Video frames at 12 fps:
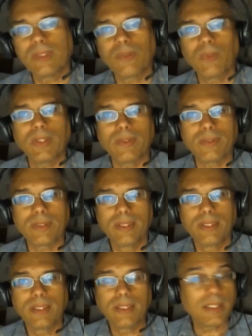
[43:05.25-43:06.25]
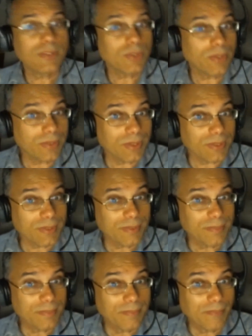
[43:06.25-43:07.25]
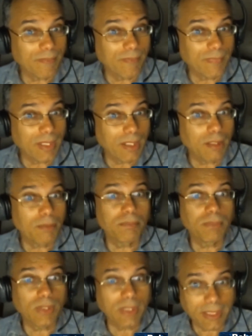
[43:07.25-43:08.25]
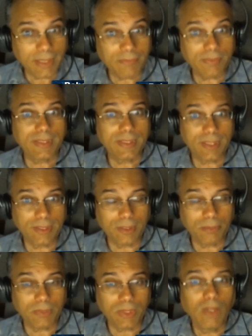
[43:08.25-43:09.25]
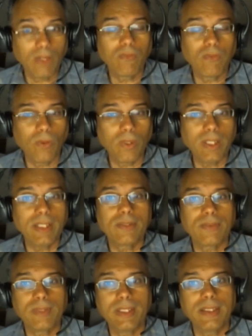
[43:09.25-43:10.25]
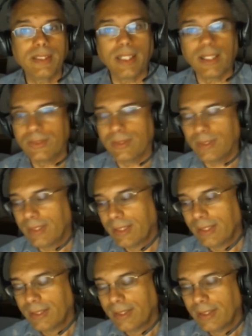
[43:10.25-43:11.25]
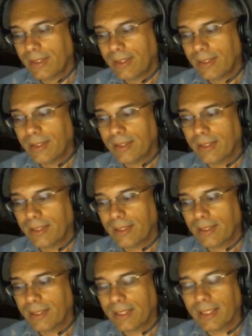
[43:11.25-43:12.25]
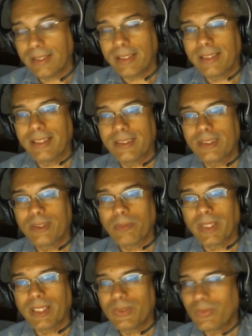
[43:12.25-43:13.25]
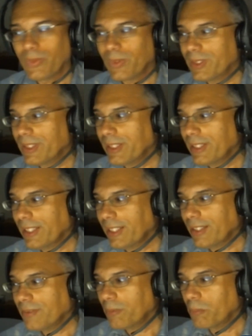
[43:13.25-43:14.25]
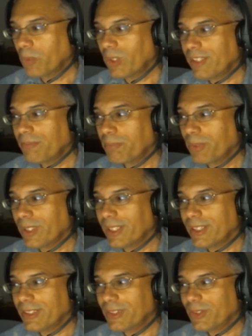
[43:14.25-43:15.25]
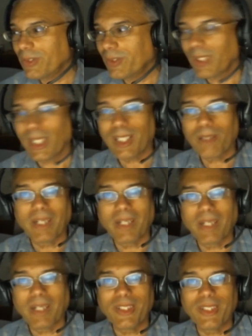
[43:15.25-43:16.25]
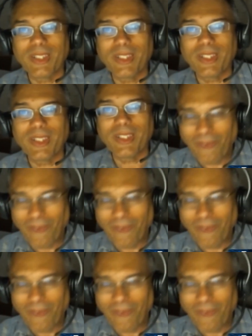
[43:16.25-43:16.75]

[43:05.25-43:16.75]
throughout the world. Not churches, belief systems. 43,000. And I think this is the place where the belief police is going to knock on my door and take me